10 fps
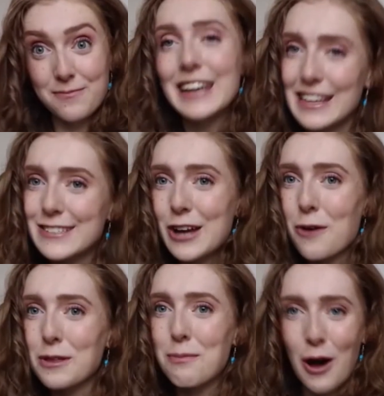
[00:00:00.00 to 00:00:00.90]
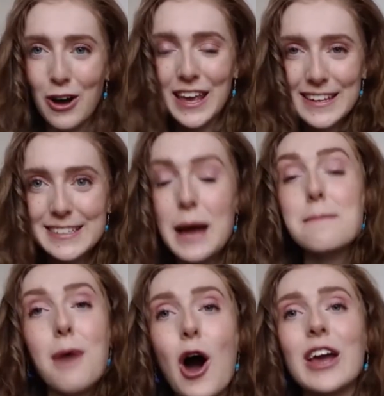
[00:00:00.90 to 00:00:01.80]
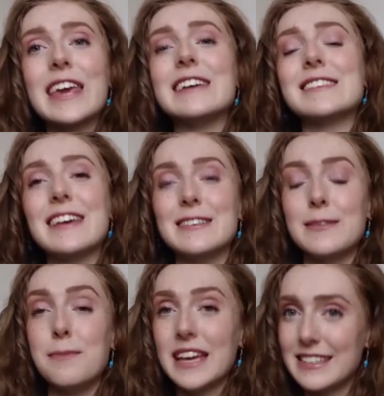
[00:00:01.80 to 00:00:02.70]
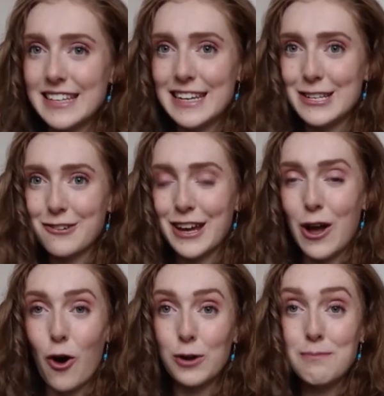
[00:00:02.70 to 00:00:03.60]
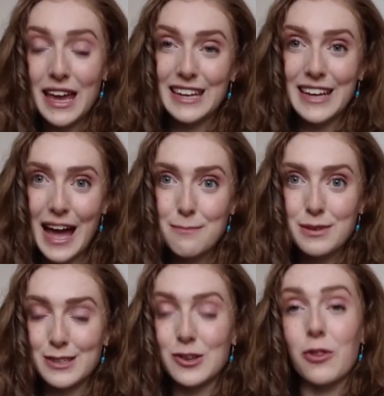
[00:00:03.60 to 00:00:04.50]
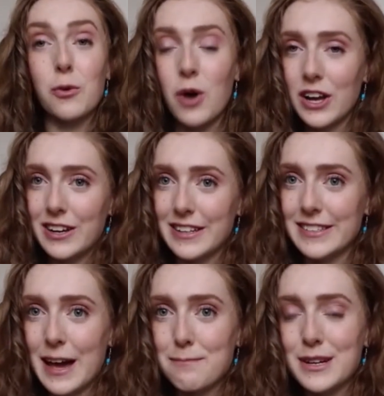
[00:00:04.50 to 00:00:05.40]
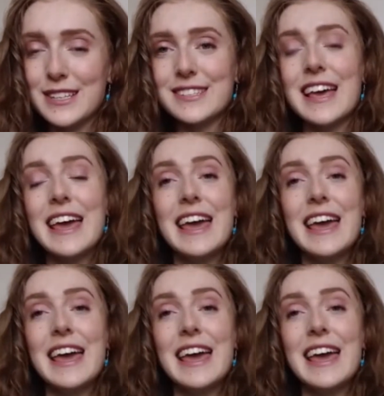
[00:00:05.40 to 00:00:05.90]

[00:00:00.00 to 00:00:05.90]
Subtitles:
Let's start with Park Eat. Park Eat is the biggest eatery on main campus, on the White Knights campus.